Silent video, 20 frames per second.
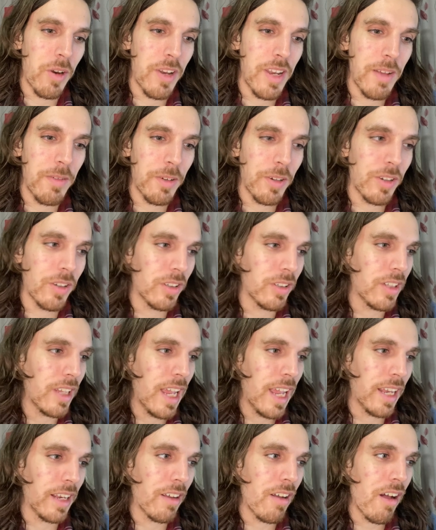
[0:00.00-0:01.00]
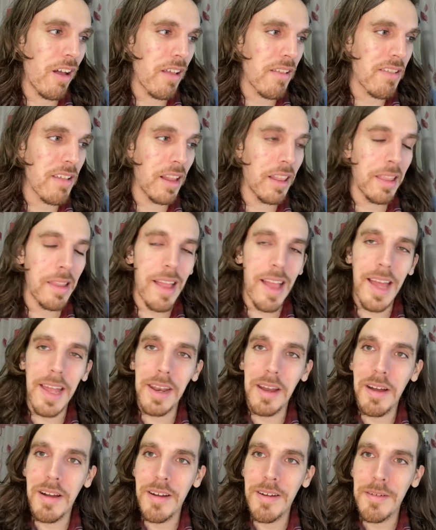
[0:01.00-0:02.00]
difficult and cause a lot
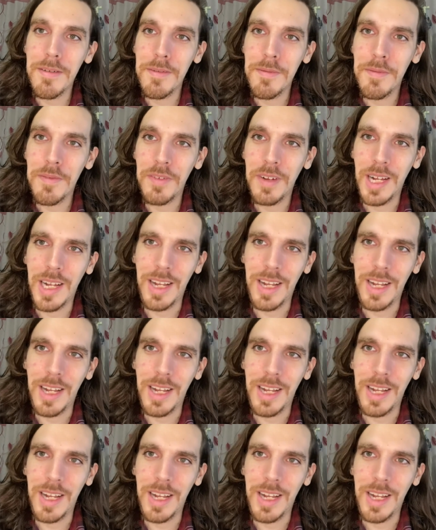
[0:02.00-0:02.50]
of